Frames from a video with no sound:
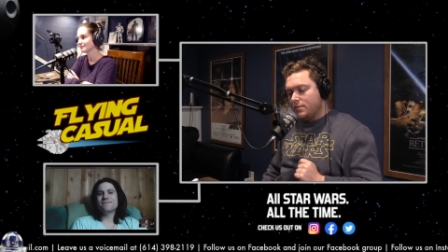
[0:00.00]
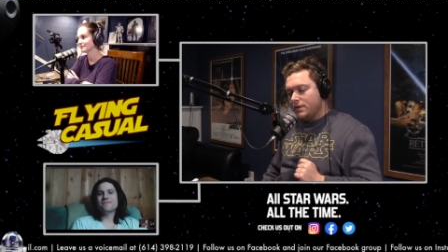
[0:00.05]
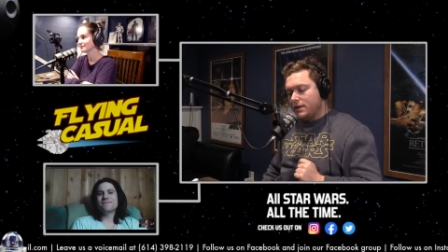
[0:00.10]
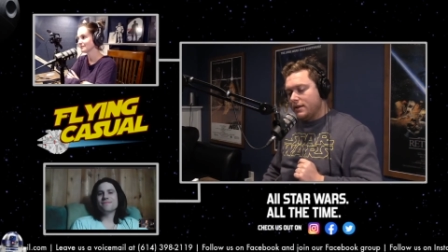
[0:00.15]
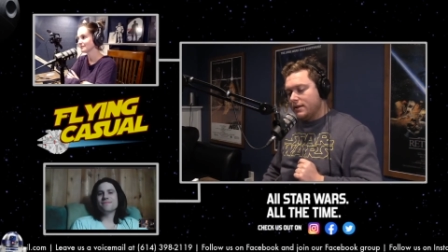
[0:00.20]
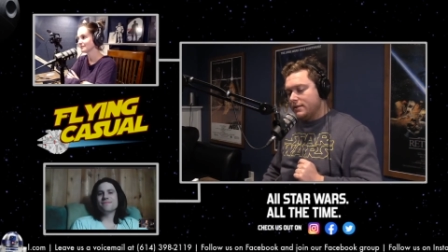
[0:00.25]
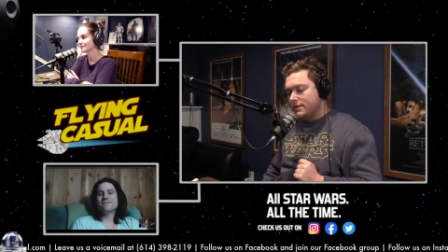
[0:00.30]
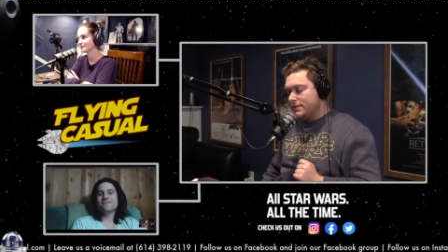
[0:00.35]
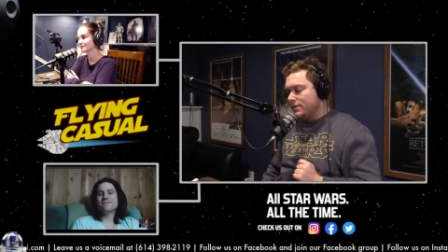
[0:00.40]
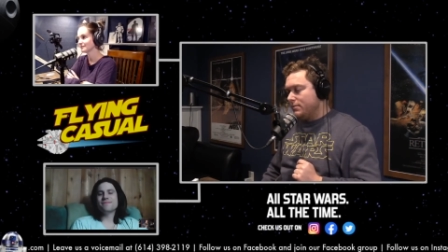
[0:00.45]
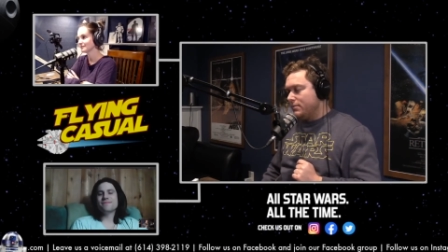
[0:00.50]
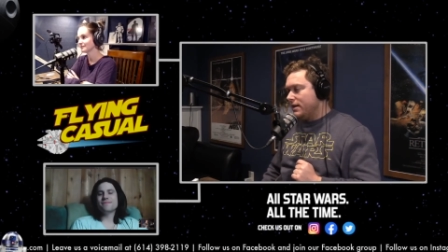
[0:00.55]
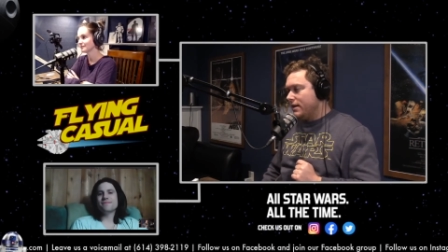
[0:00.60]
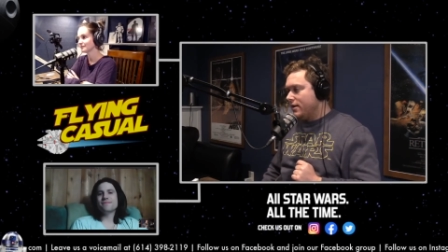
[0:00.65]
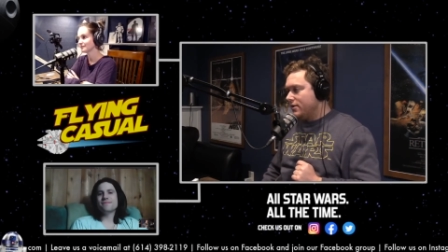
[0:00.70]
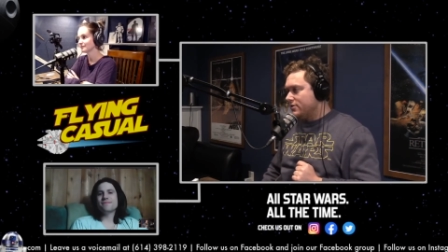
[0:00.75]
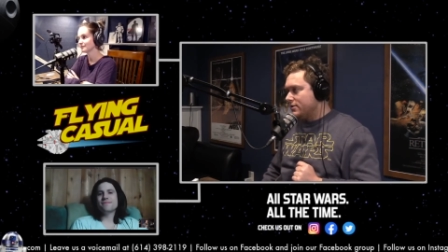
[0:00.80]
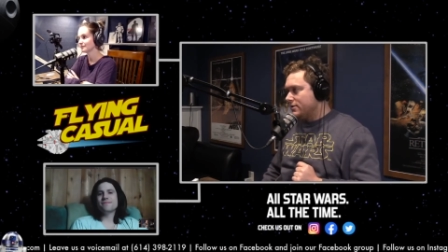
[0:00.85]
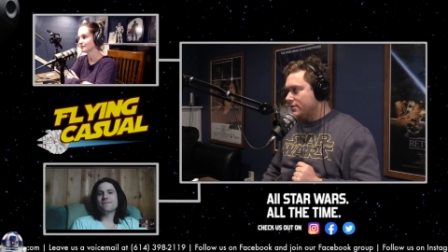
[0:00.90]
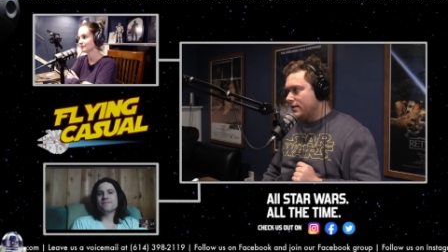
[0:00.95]
because to me
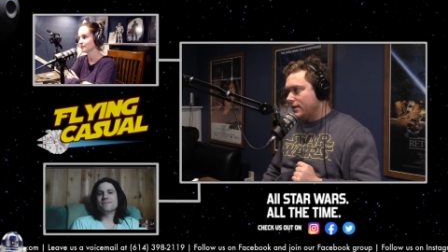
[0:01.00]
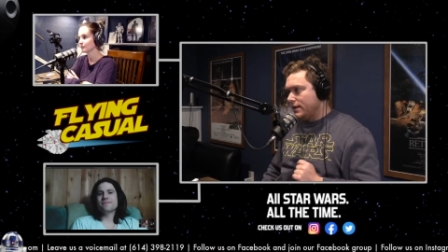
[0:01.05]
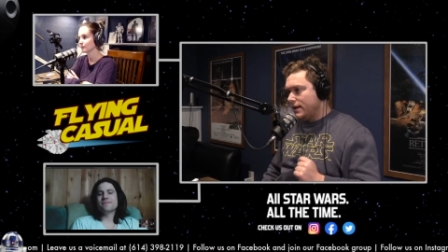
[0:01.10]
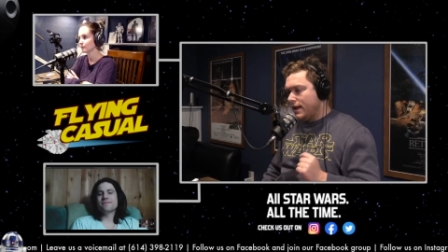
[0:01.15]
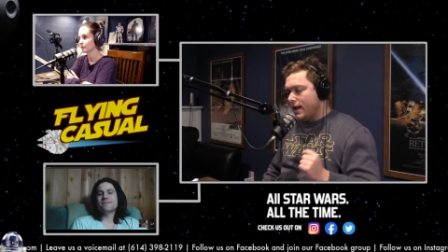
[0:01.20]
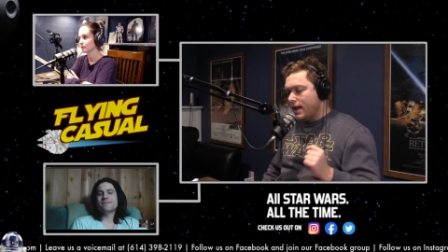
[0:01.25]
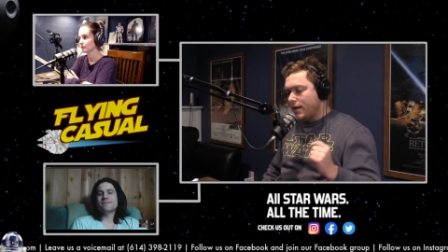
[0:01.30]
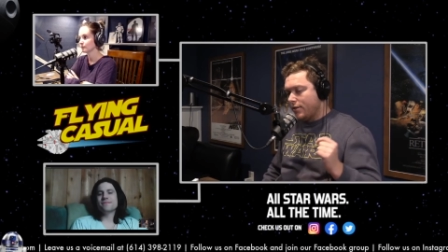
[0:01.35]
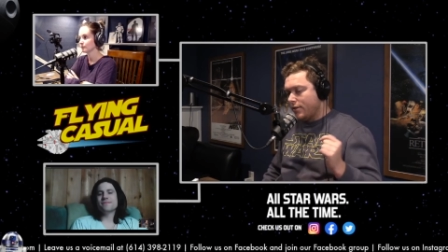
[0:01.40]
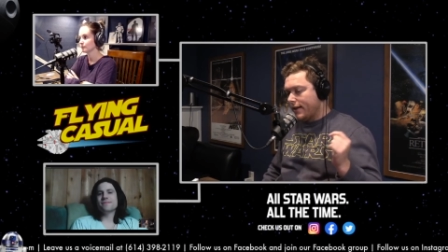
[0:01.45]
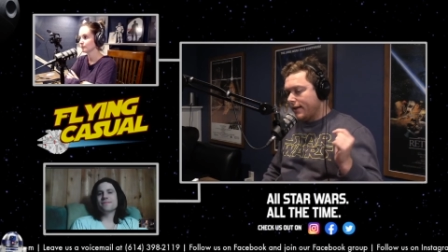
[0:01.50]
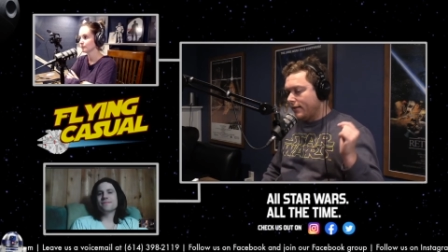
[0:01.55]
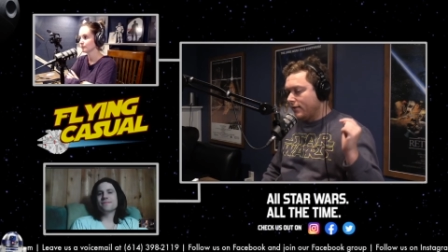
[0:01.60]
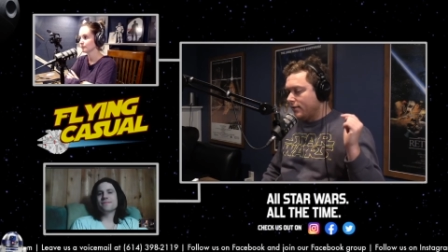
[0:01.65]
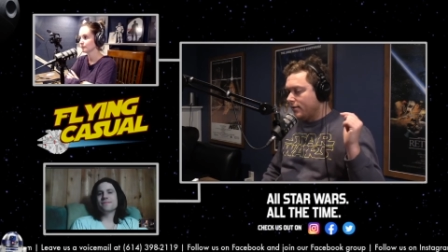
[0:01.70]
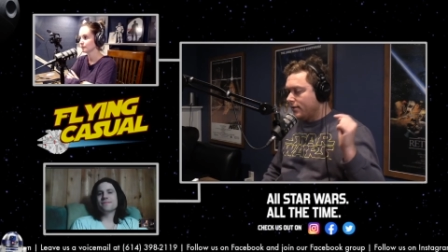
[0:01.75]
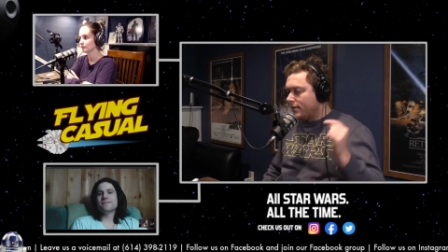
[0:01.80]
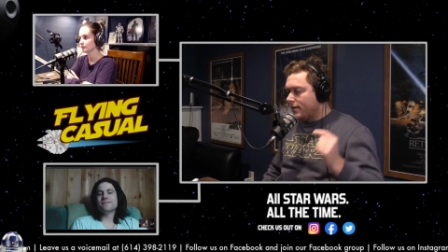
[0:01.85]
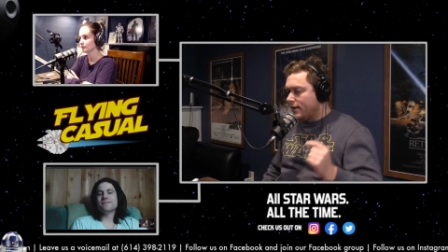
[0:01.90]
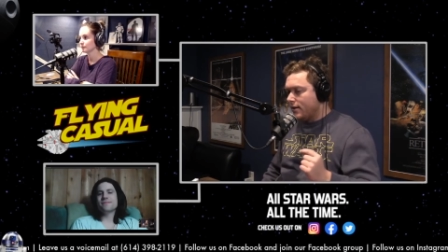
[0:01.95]
I was just like, yeah, like
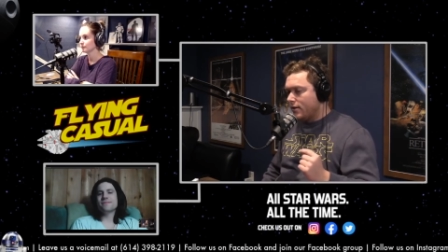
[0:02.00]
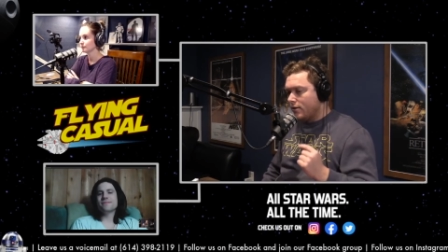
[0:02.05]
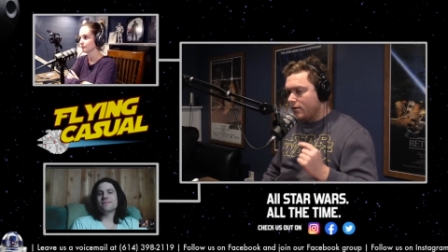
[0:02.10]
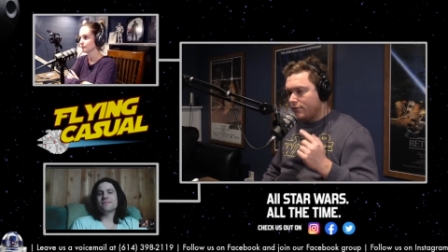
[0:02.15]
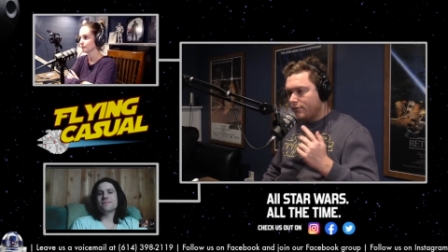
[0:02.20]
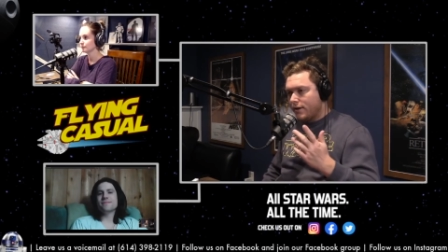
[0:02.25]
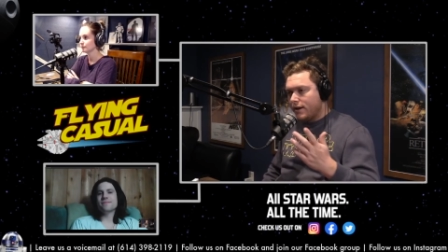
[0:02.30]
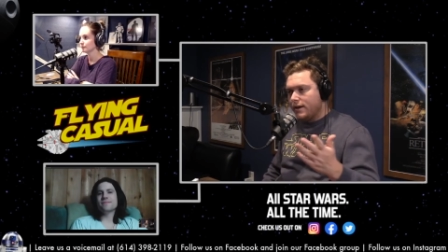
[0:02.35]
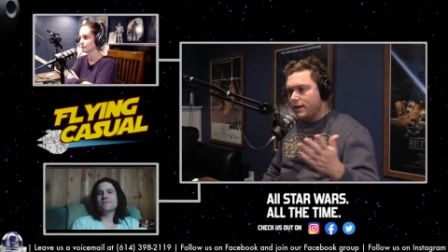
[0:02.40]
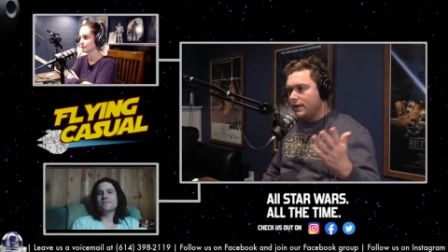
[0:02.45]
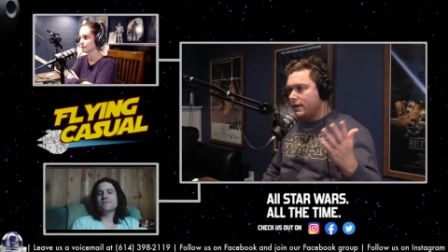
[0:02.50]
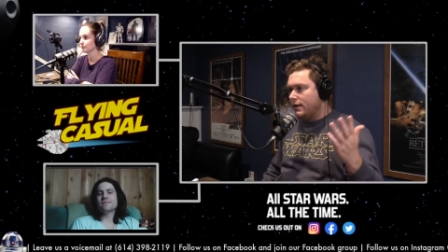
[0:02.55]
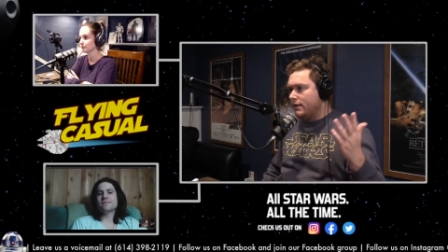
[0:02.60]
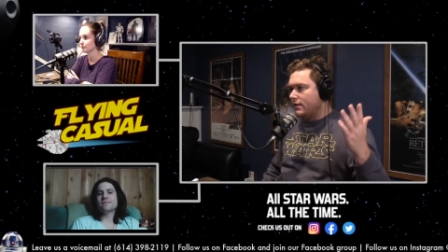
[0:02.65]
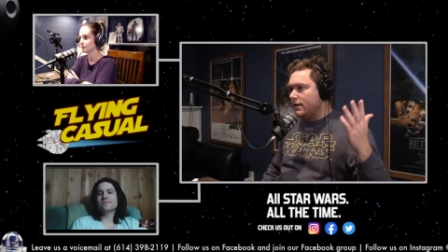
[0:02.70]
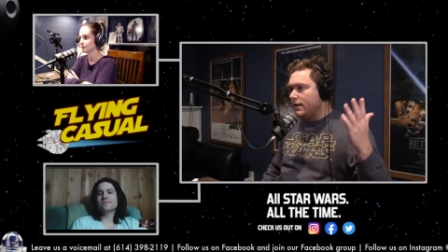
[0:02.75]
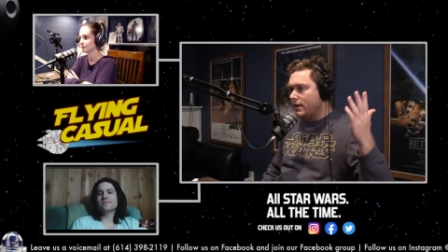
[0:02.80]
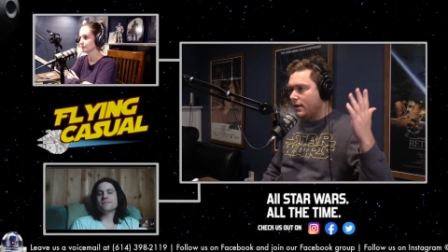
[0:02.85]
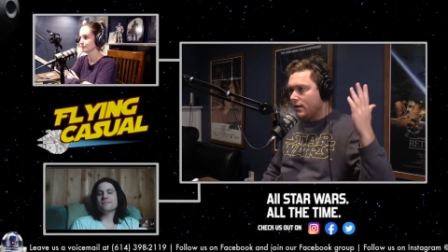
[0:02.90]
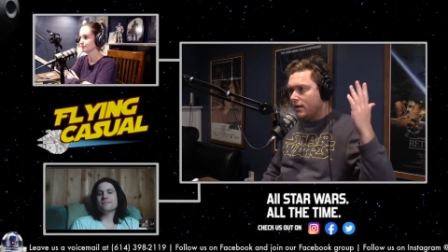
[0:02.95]
they're fighting,
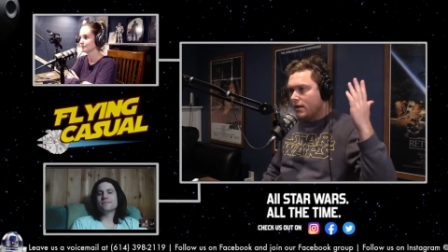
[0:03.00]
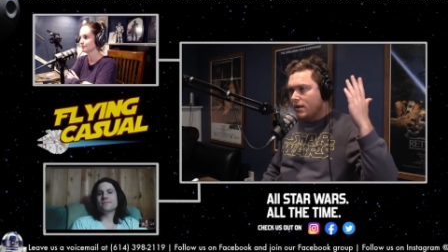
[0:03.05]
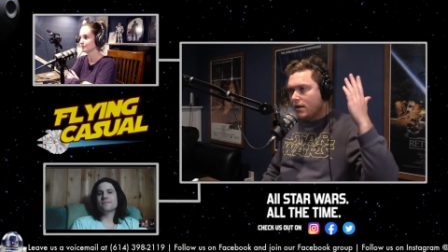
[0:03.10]
like